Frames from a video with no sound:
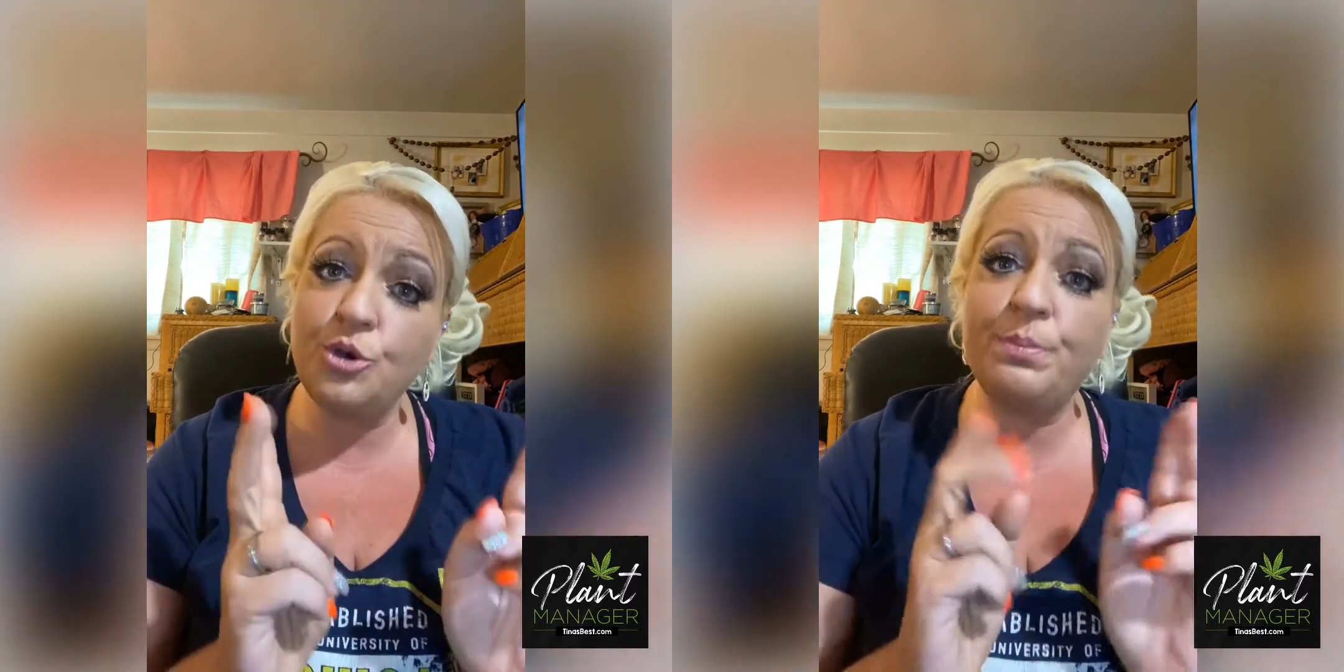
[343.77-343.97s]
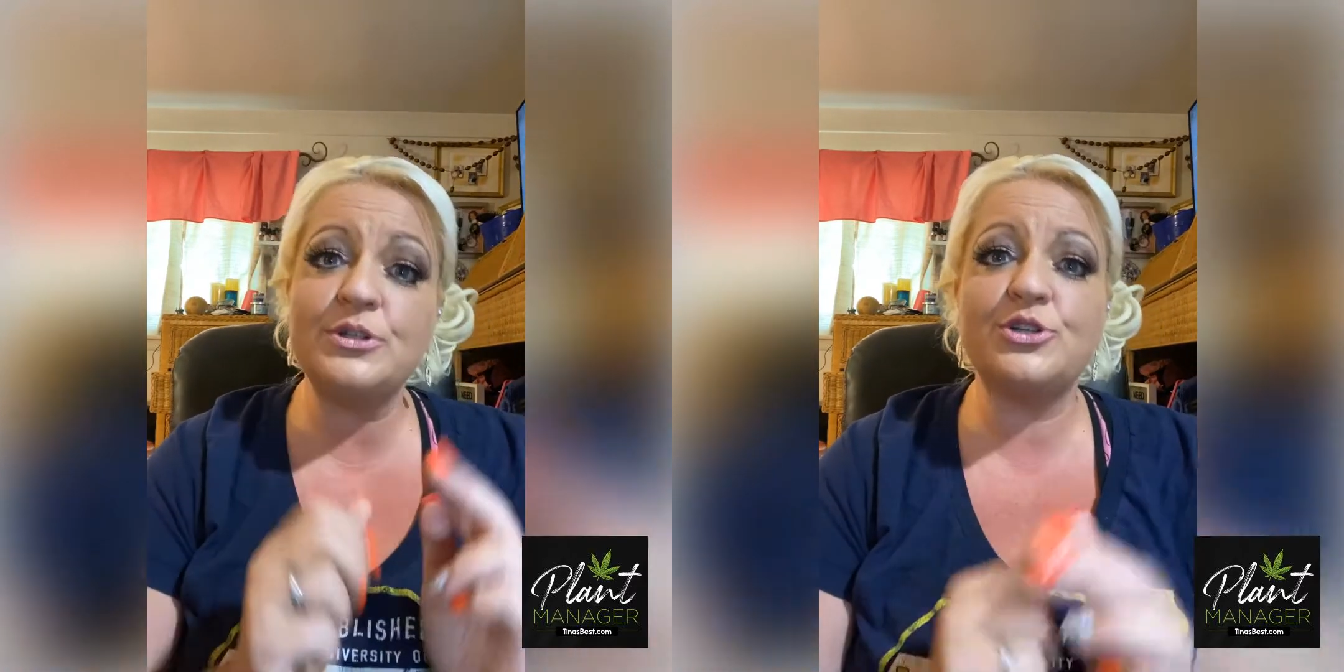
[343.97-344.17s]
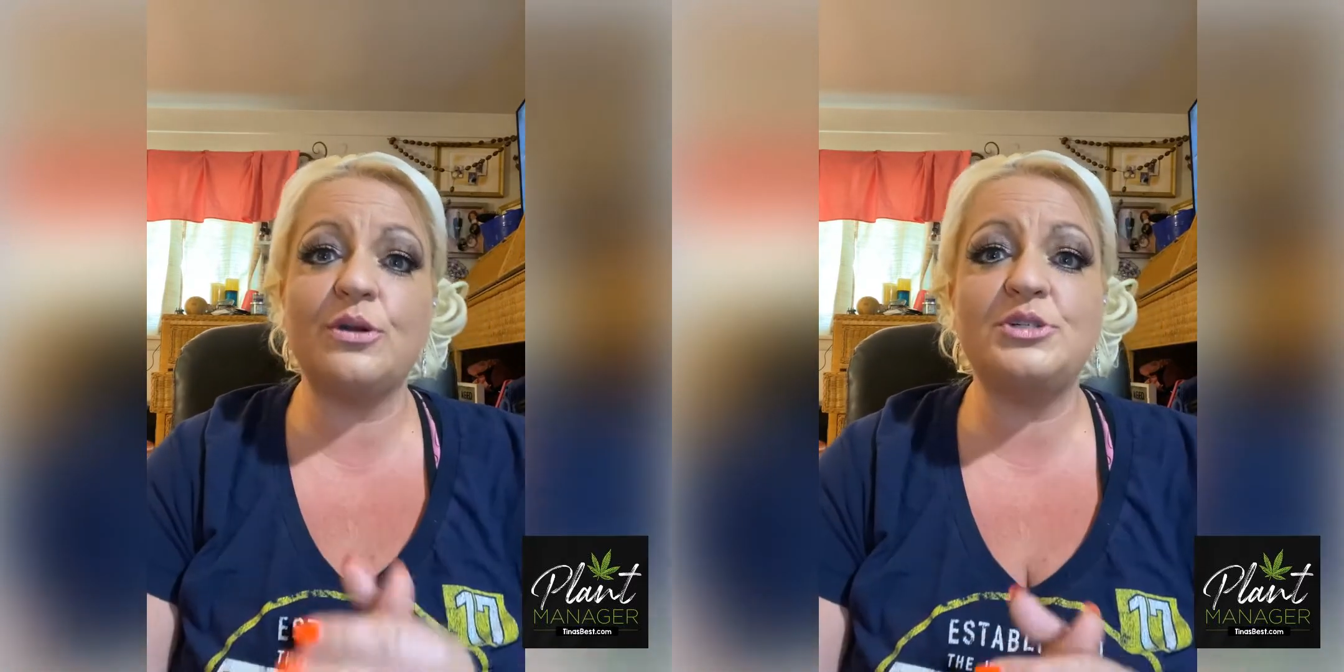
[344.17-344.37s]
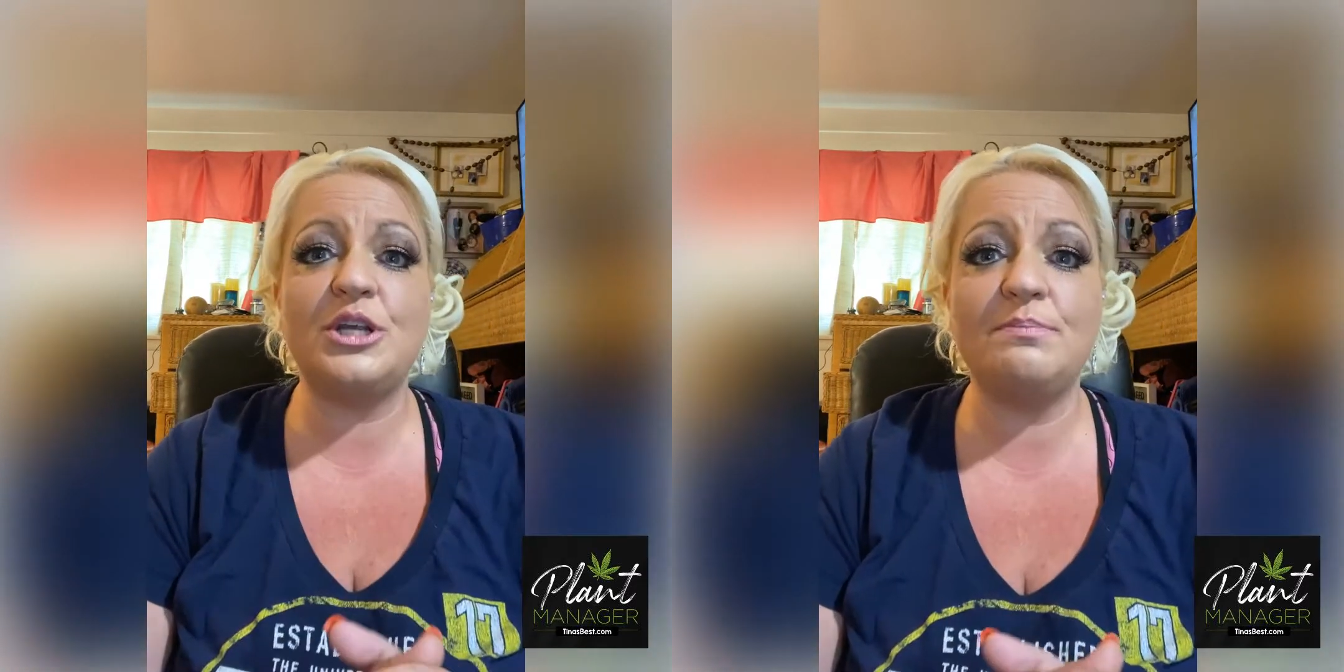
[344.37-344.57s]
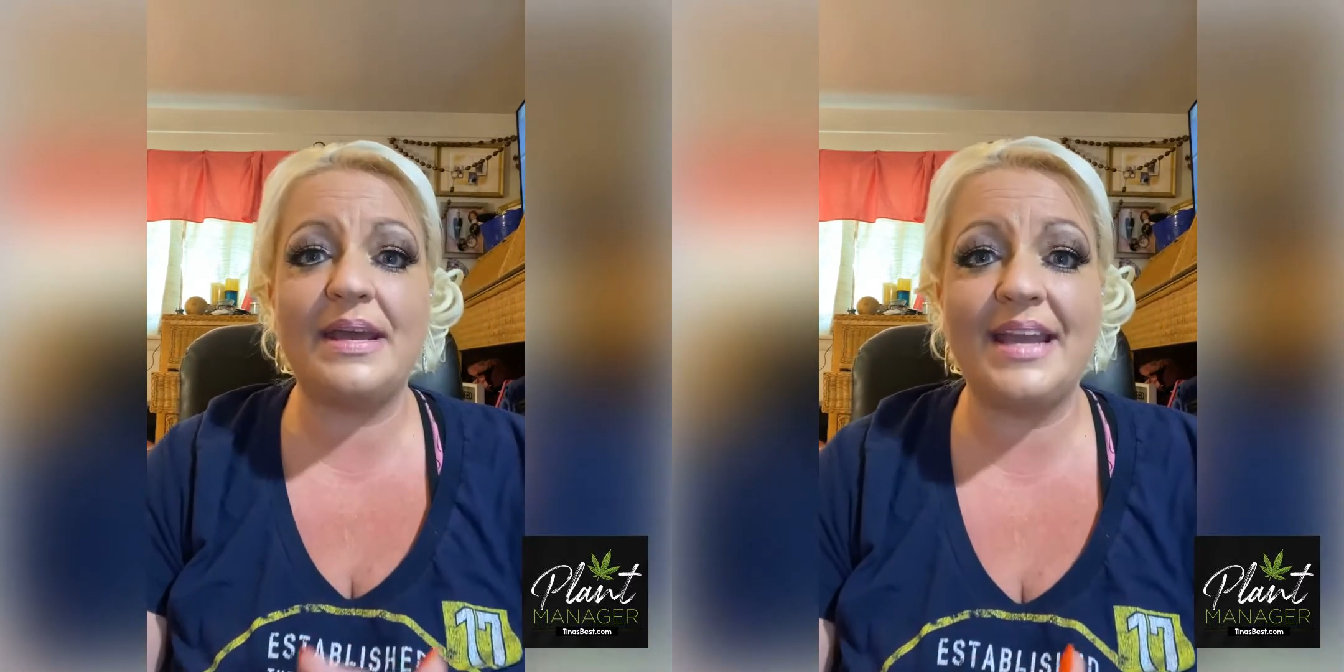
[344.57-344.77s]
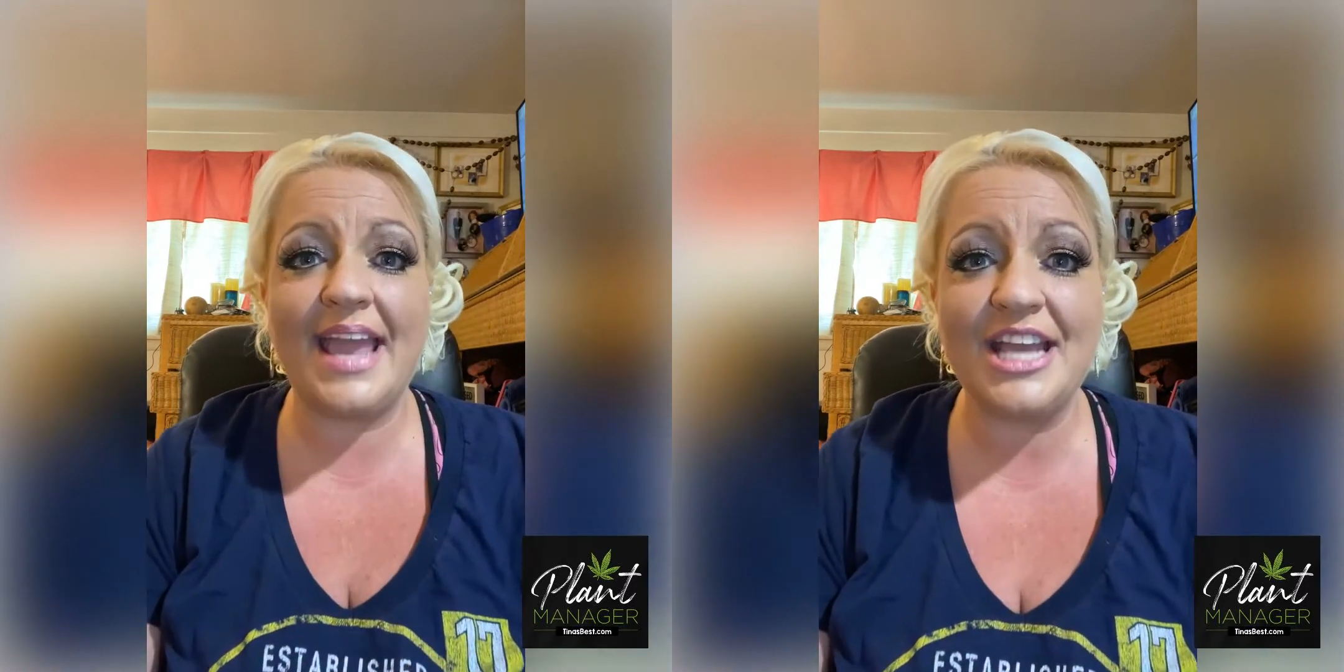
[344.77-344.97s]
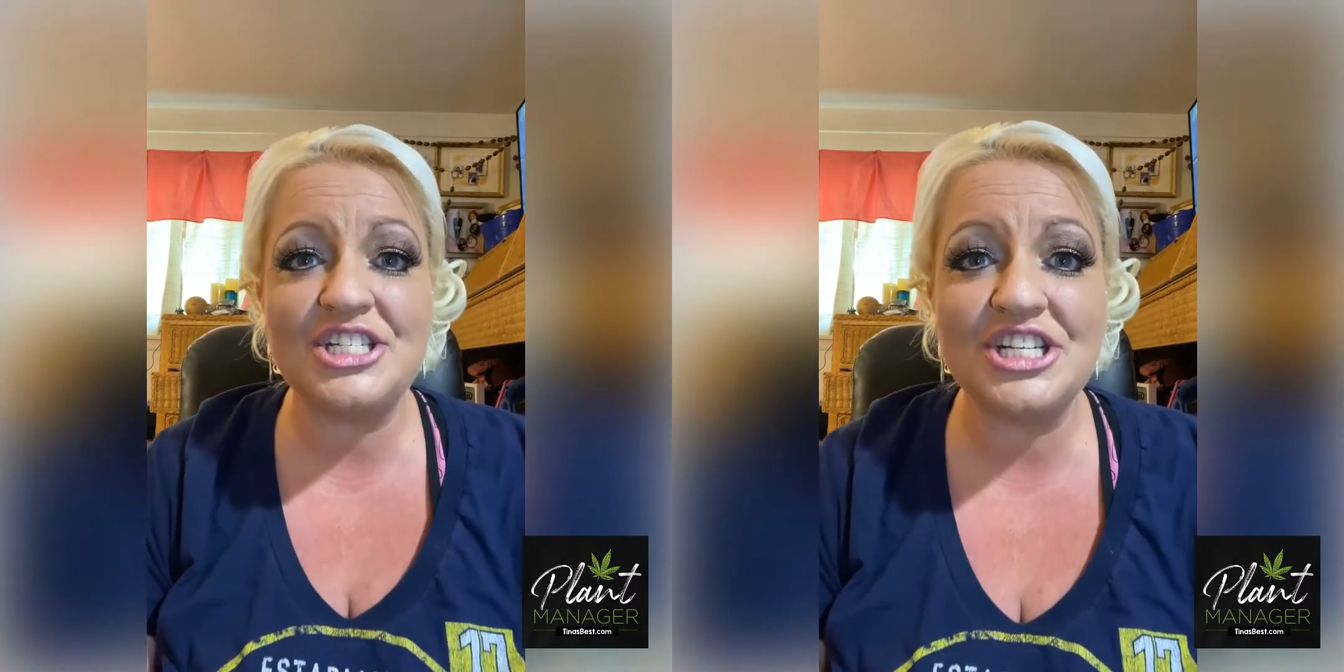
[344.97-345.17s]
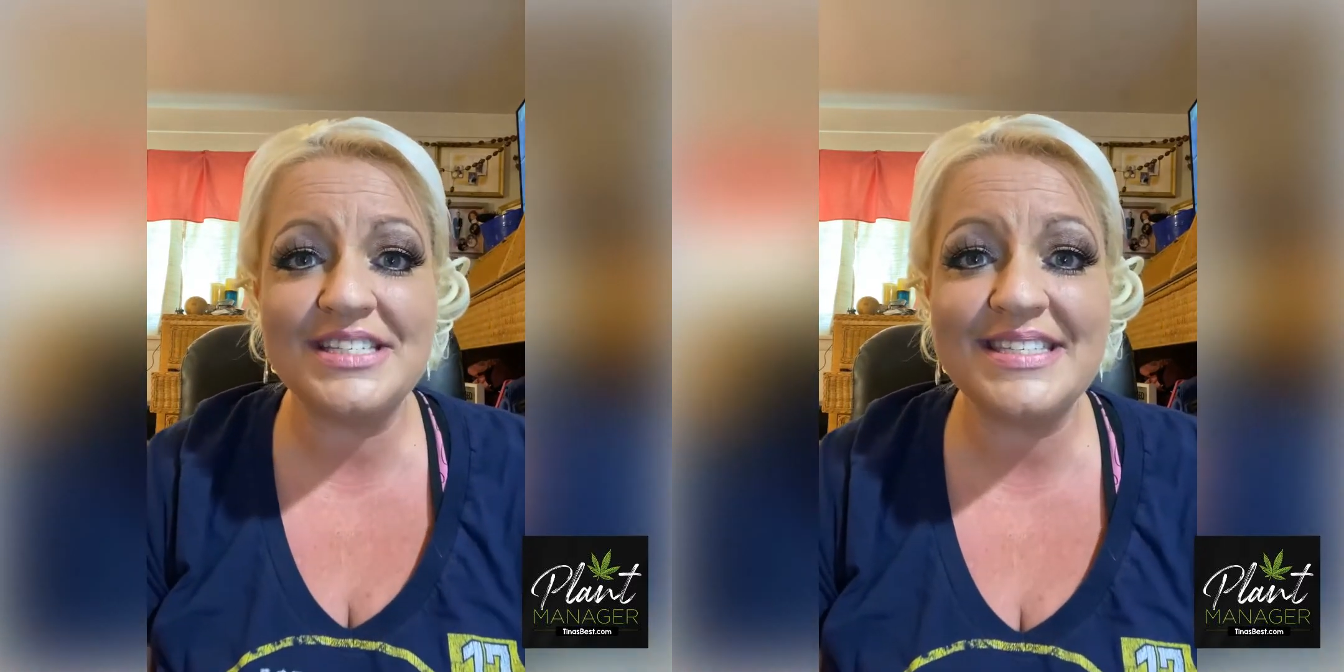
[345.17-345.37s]
prescription
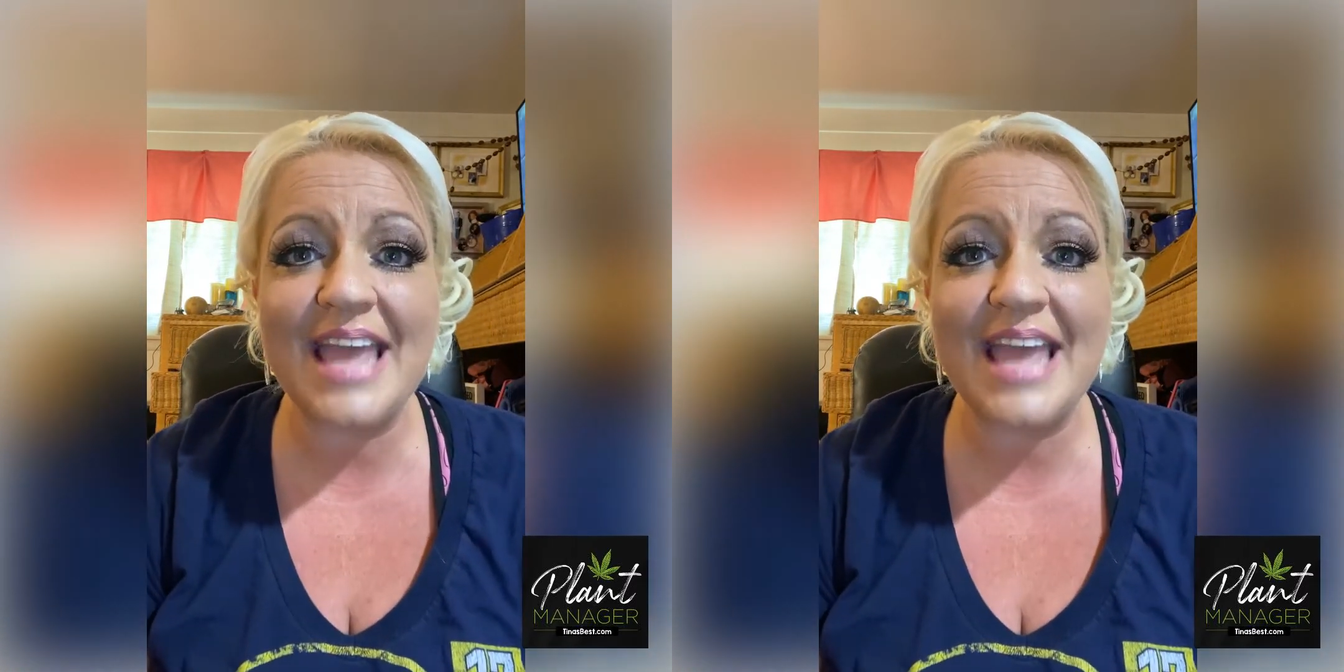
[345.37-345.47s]
medications